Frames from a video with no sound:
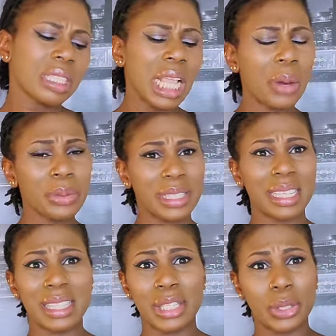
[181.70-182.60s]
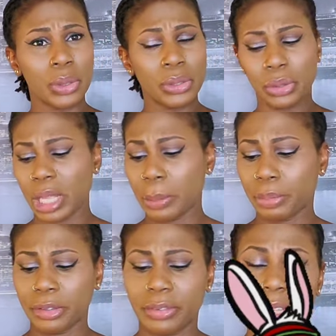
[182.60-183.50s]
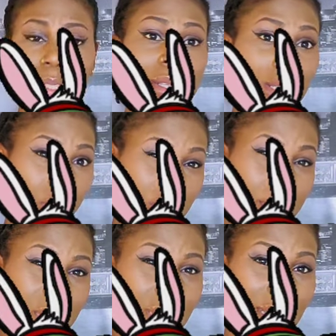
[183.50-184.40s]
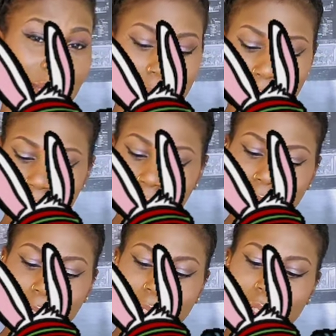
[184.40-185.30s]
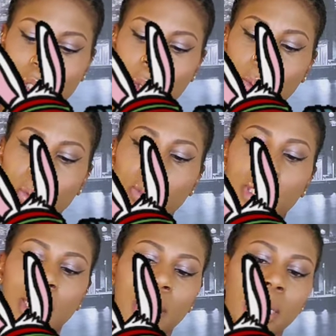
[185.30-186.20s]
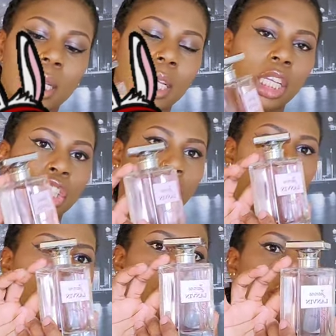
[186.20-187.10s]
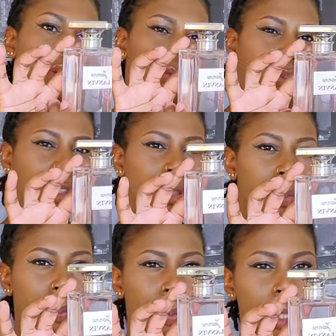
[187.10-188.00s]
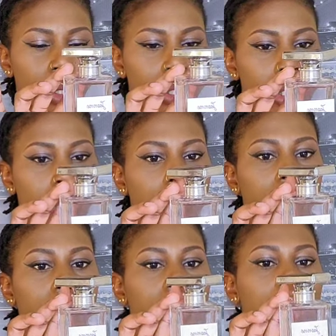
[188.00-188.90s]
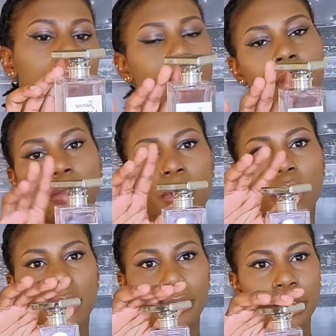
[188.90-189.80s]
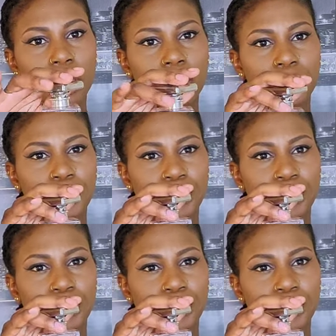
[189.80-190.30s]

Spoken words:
I would say this is also a perfect gym scent, and it is called Ginny Lanvin Blossom from the house of Lanvin.